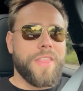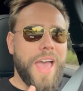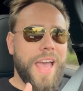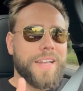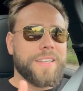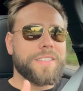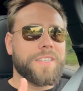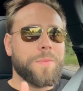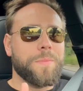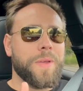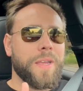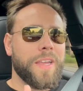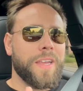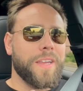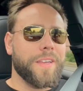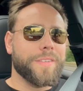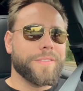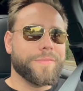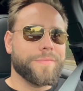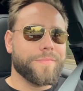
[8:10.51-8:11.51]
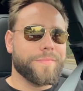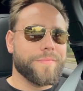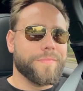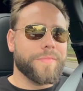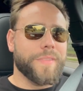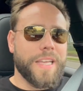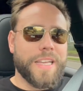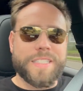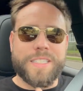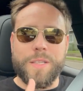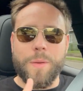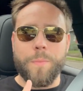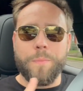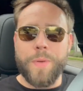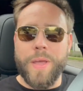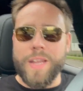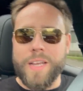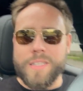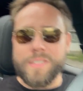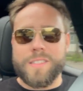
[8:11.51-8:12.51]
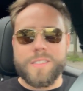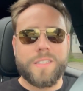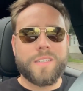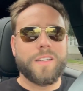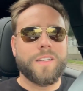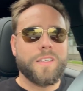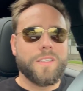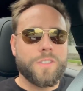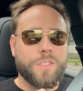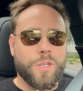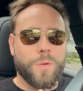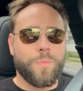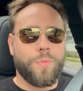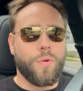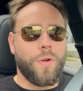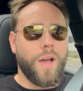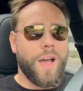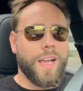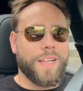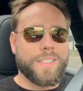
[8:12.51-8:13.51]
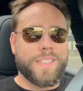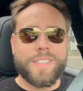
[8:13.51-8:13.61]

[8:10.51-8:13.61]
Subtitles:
That to me is the biggest surprise.